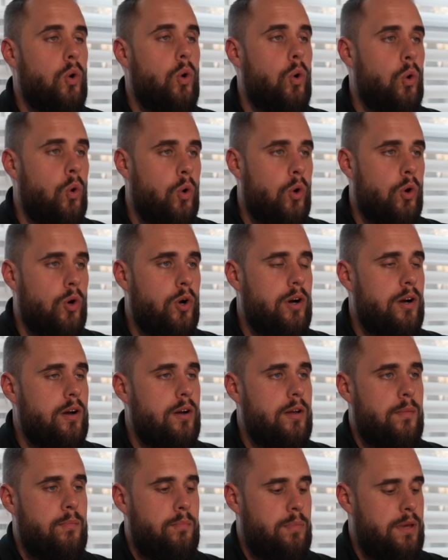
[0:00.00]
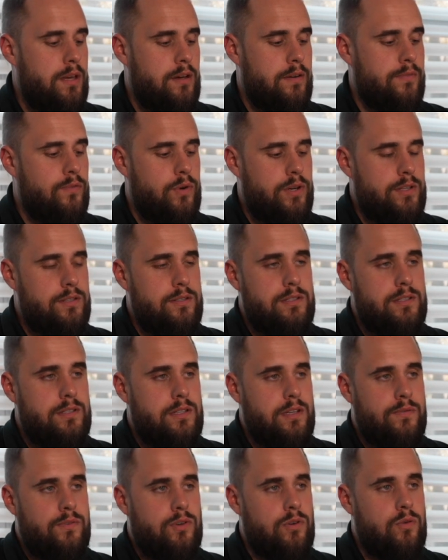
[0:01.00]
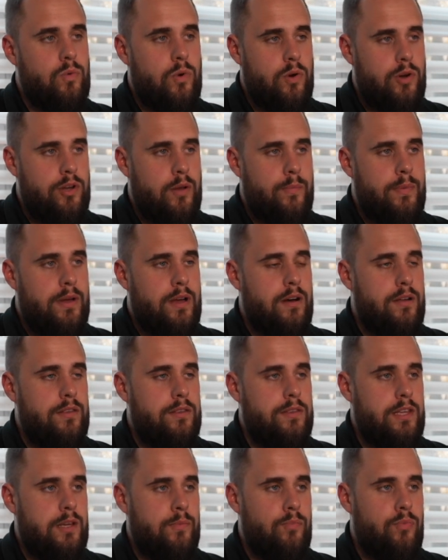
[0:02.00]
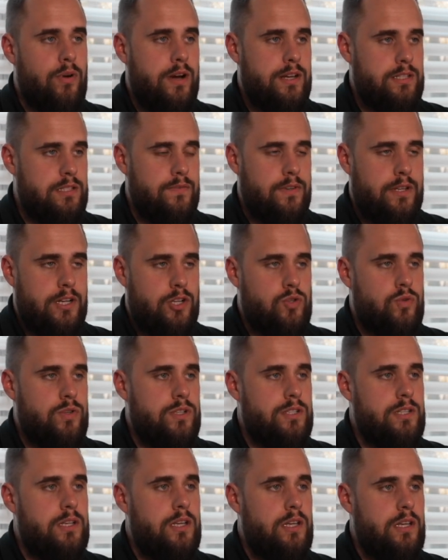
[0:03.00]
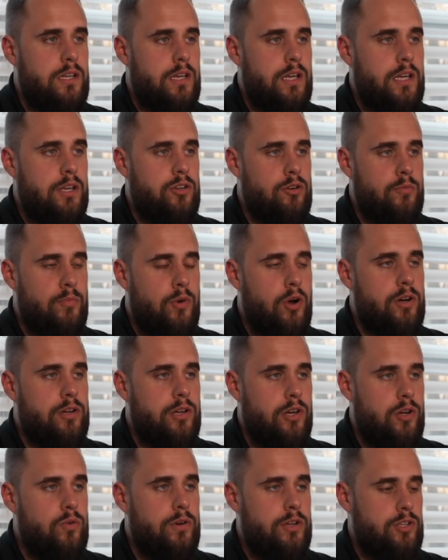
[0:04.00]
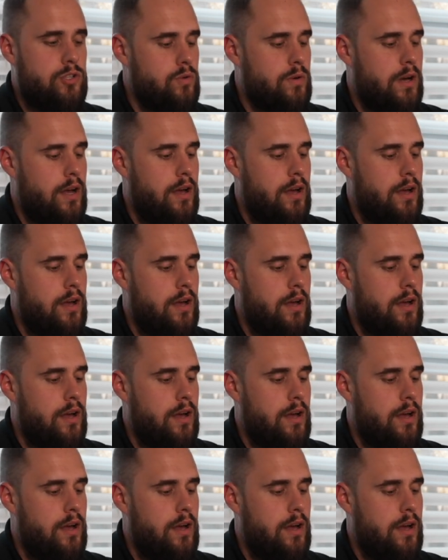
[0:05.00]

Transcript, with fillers: or peak avoidance if you're worried about the price of electricity in your market going too